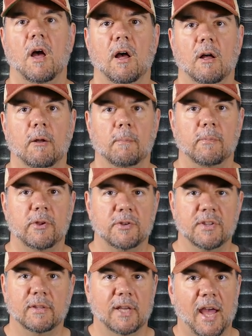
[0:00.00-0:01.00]
Um, their
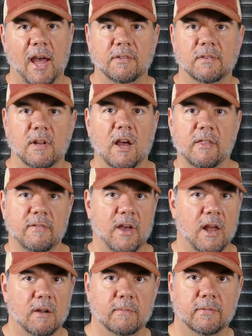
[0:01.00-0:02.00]
Tilly hats and how they've
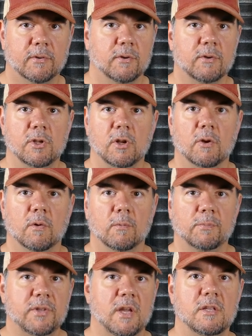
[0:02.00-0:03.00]
had them for, you know,
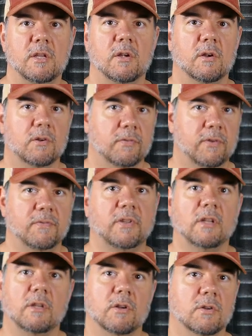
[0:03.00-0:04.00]
ten years,
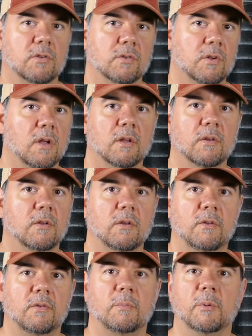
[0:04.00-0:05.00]
fifteen years,
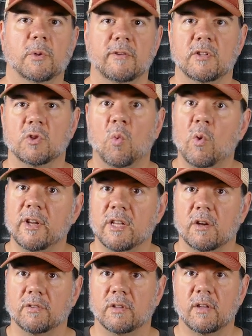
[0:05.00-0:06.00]
uh, some people even twenty
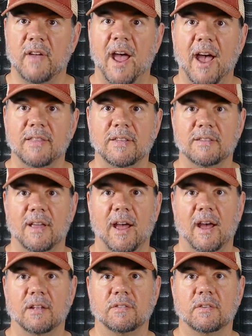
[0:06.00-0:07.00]
years that they've had these
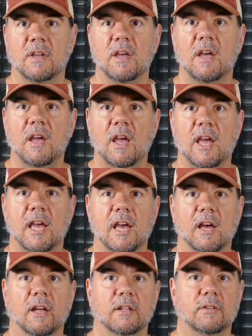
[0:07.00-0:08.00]
hats.
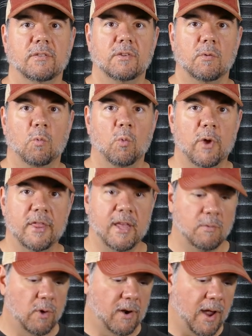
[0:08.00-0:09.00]
And when
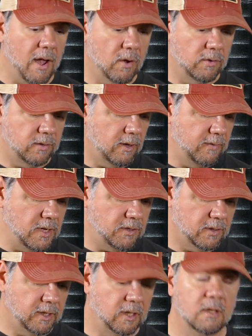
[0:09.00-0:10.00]
they wear out,
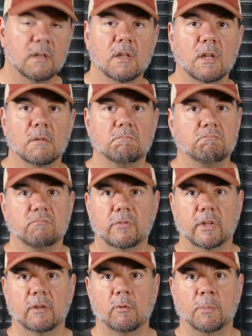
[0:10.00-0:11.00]
eventually,
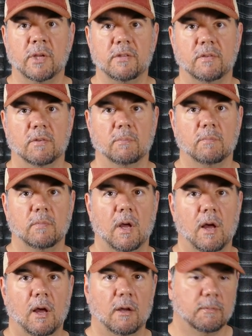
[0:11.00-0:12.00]
Tilly replaces them.
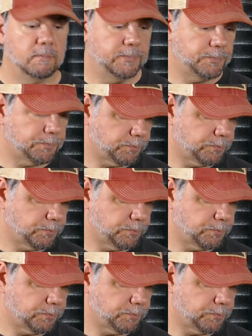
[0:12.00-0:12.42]
Um,